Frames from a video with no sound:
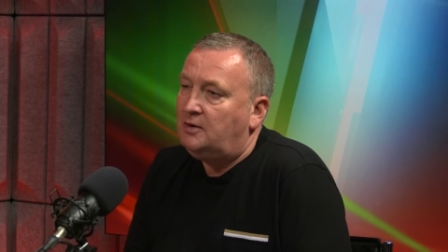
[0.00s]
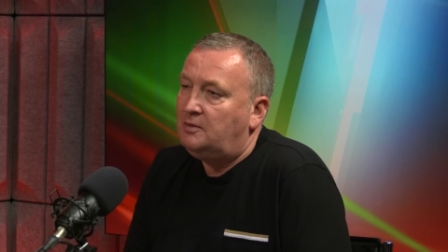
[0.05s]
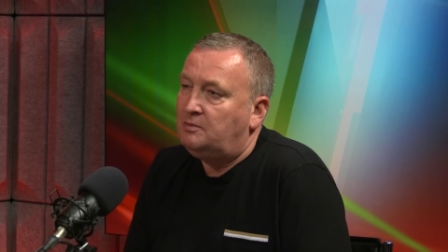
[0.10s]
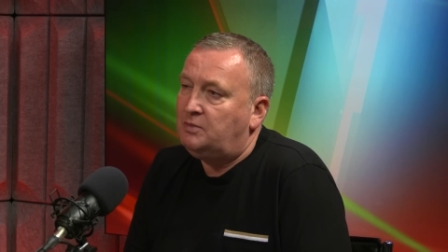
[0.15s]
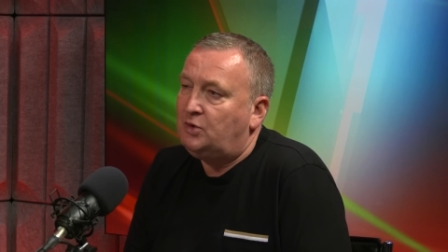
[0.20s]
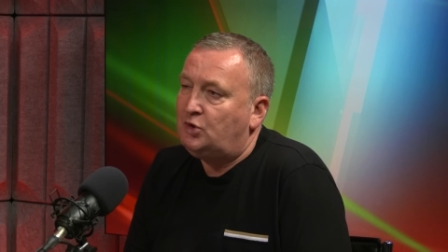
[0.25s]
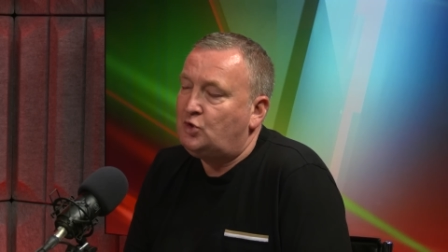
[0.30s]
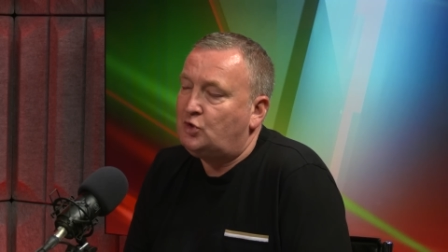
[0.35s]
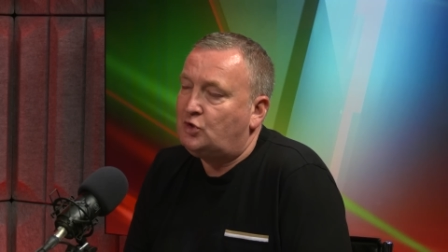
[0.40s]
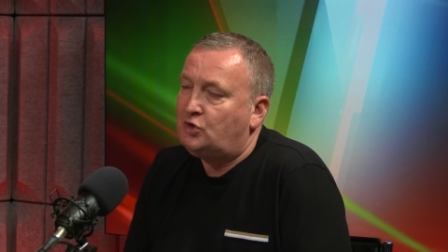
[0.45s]

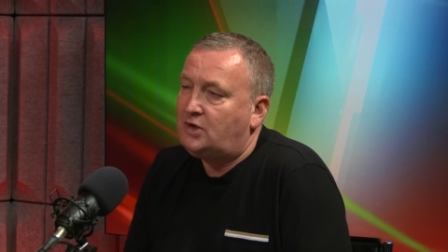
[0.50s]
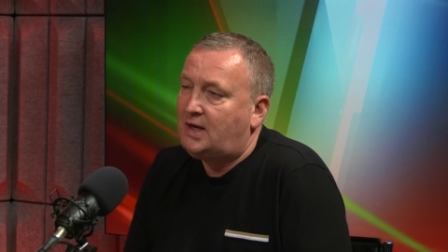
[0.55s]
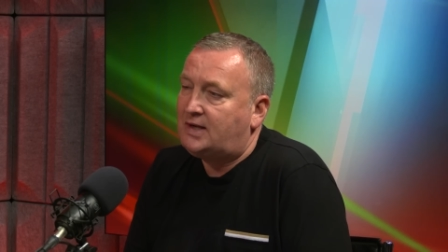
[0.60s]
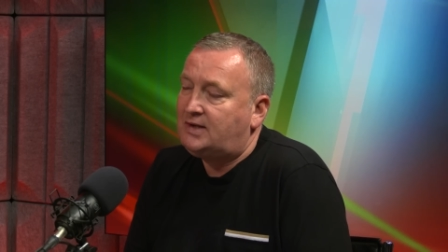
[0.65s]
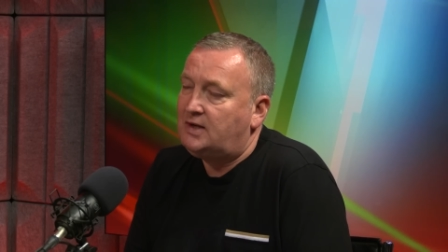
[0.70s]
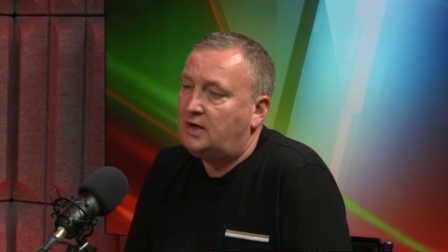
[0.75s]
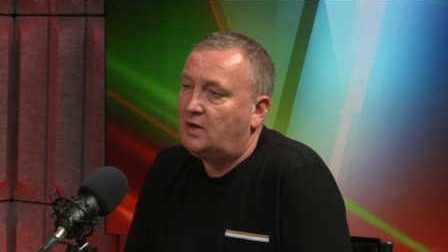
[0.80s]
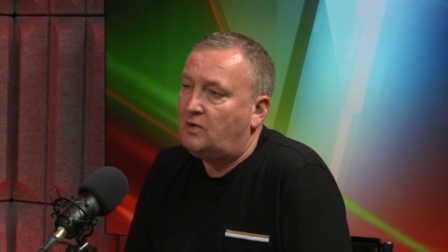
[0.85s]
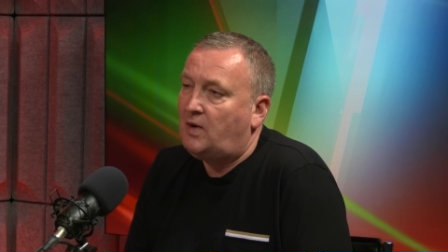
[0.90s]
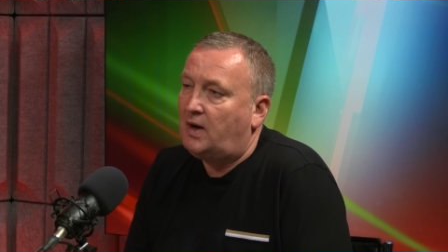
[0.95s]
But just sat
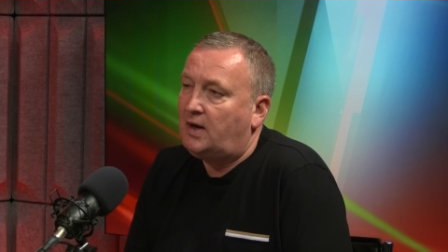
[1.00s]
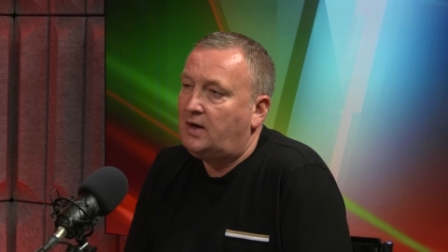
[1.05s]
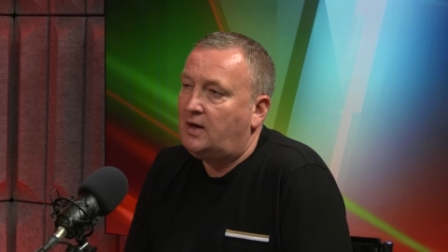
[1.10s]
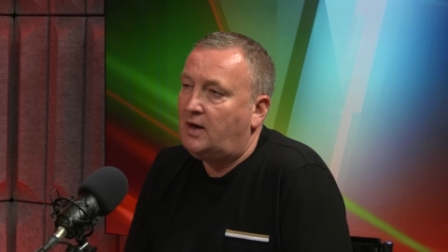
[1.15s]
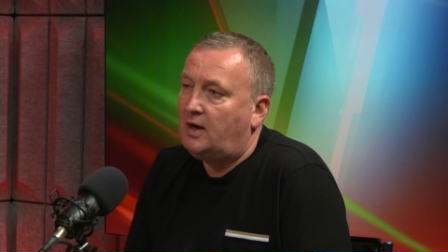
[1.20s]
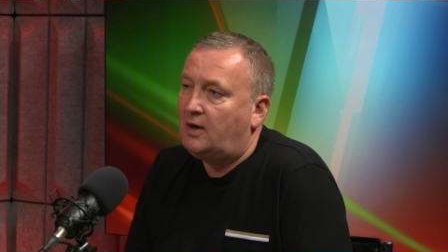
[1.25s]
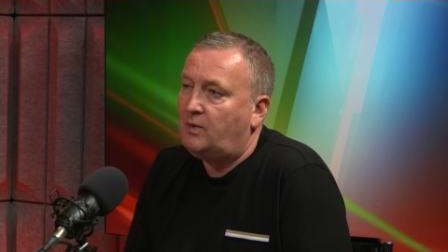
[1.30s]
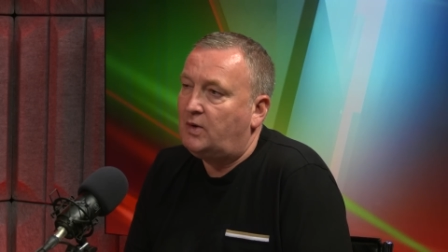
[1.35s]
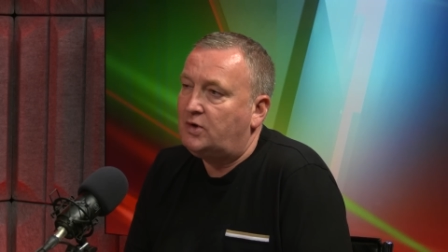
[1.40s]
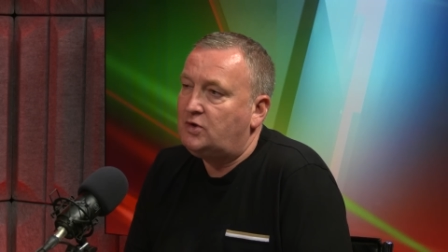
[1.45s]
here right
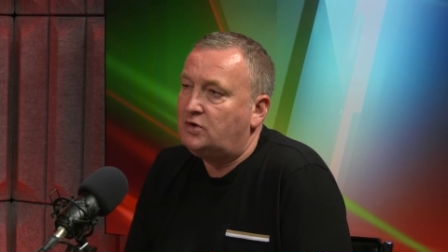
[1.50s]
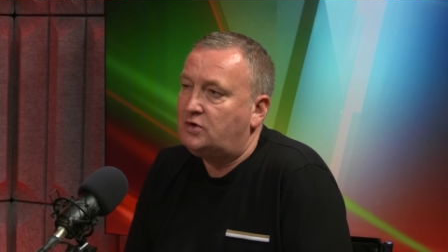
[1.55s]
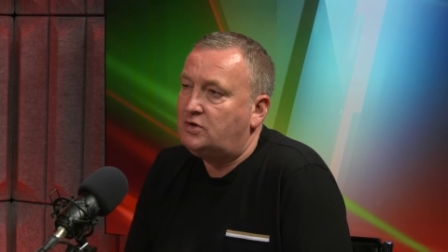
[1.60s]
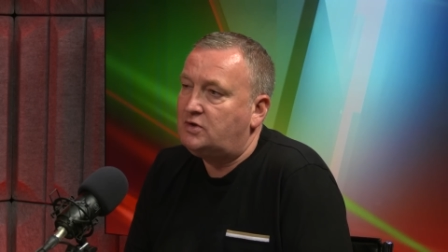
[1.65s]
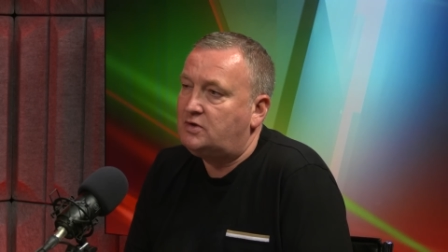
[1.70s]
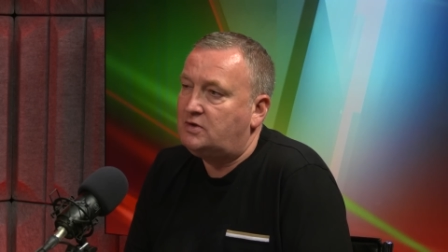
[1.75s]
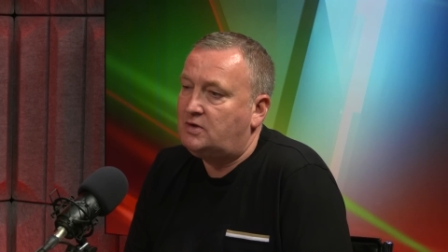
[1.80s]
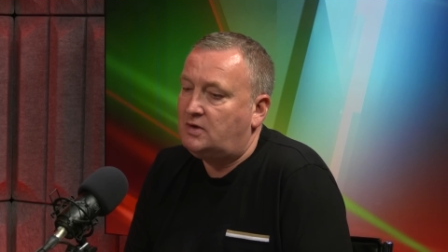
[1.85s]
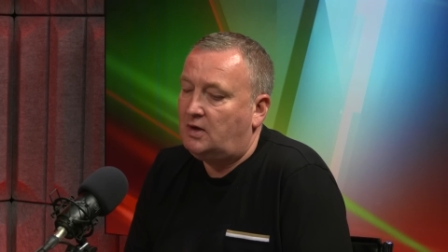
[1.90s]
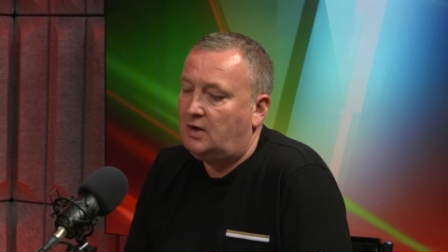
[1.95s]
now, I
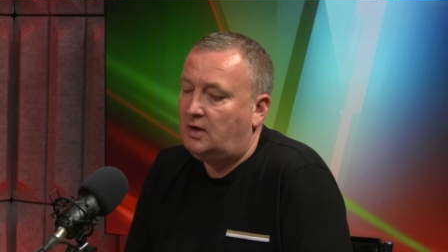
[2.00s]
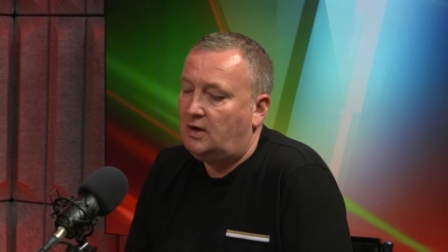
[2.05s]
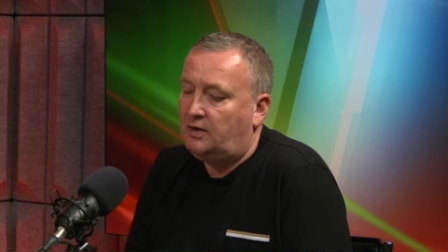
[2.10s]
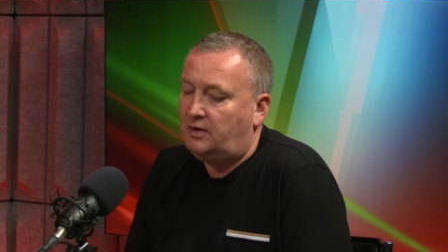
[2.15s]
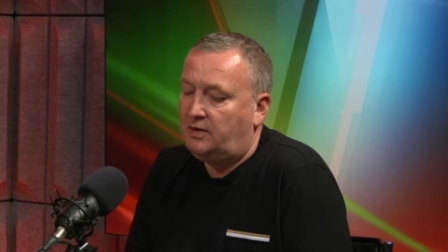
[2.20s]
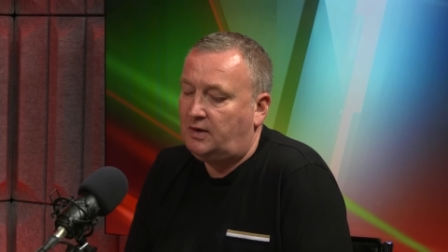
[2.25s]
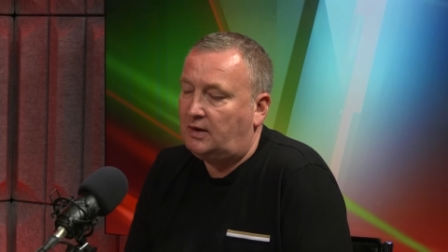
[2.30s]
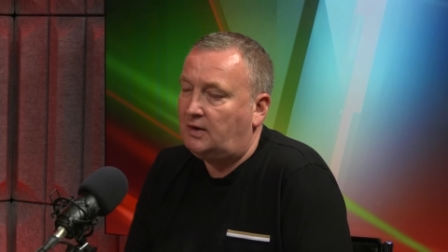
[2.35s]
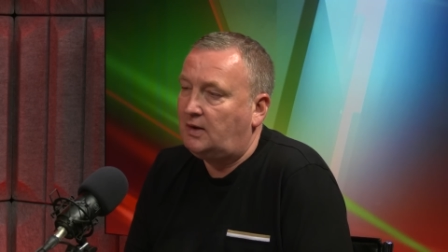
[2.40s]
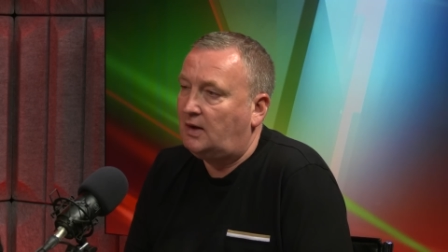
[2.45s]
just
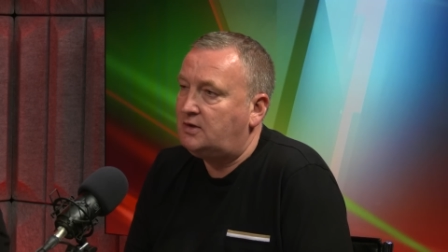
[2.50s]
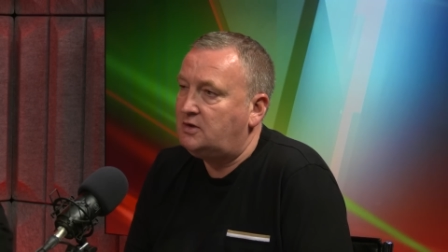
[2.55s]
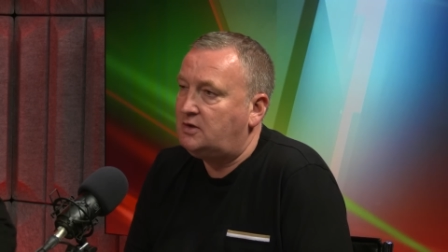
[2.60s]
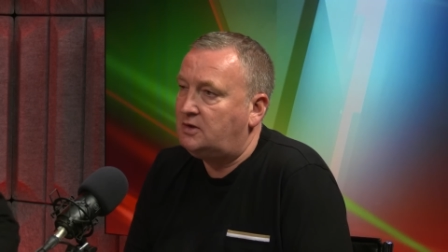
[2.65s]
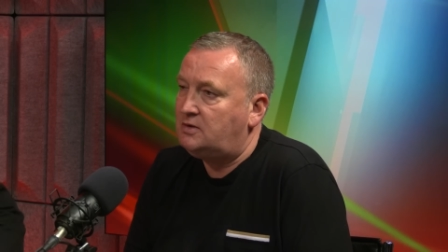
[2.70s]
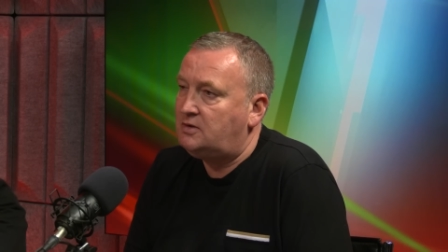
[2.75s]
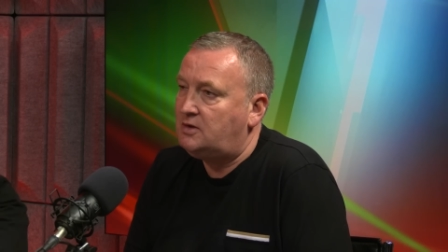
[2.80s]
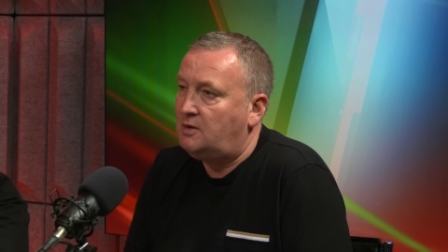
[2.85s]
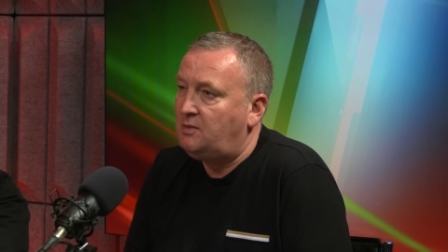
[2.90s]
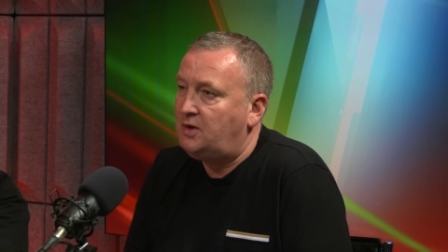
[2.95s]
think that
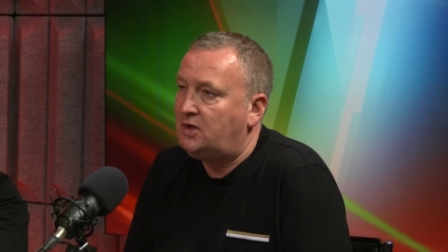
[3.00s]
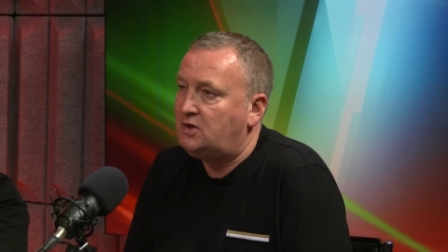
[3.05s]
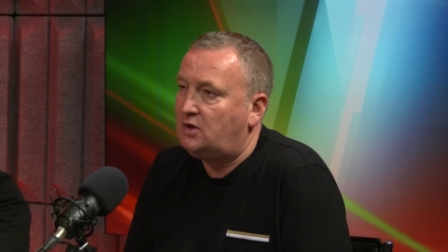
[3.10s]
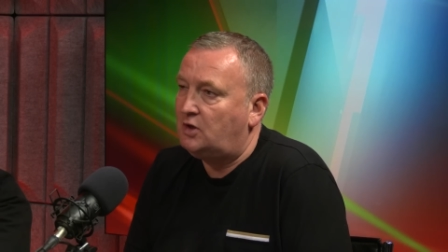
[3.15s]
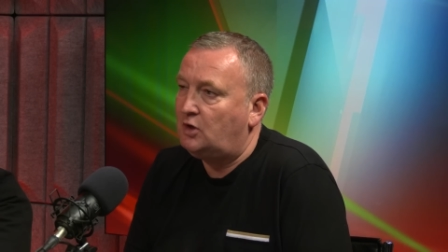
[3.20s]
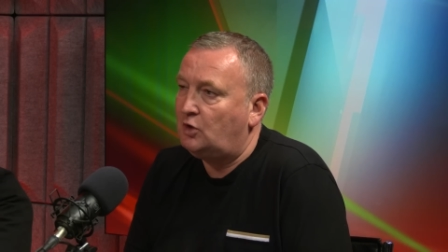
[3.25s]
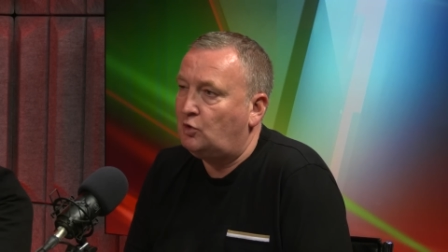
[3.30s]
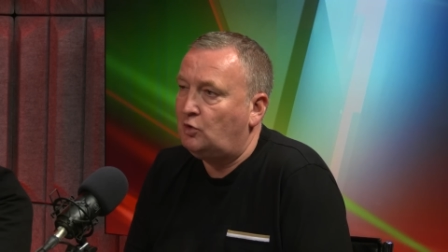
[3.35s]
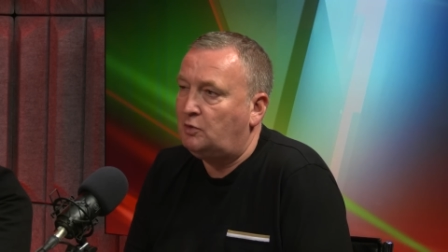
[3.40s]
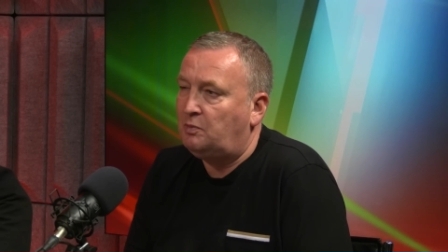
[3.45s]
Dimmy's in
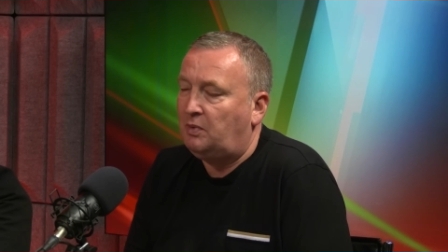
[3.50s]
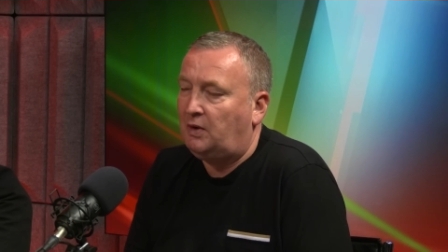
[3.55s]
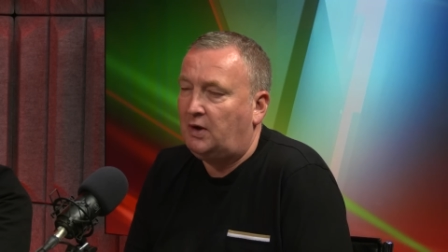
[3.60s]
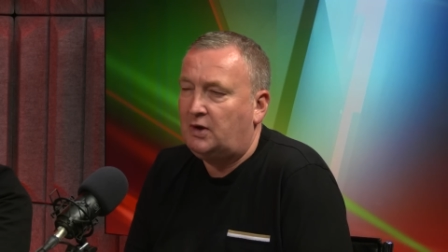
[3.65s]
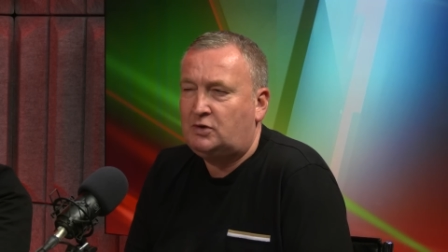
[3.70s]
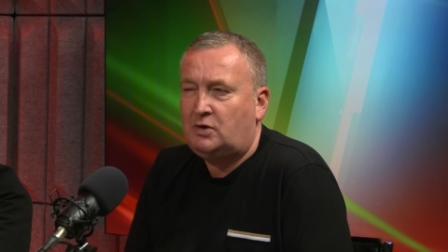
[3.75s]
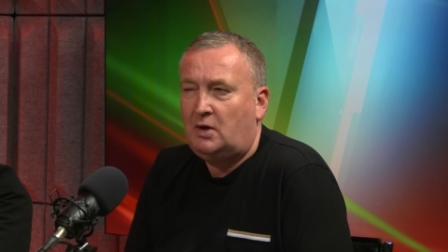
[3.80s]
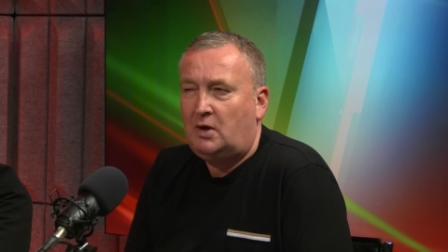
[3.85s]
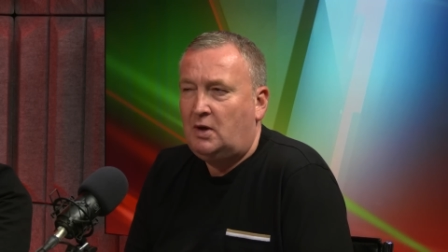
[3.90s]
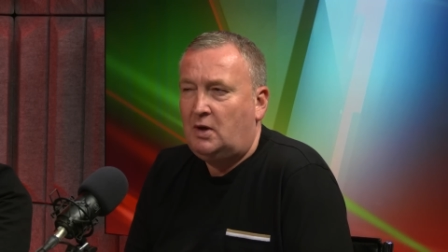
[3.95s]
a good place.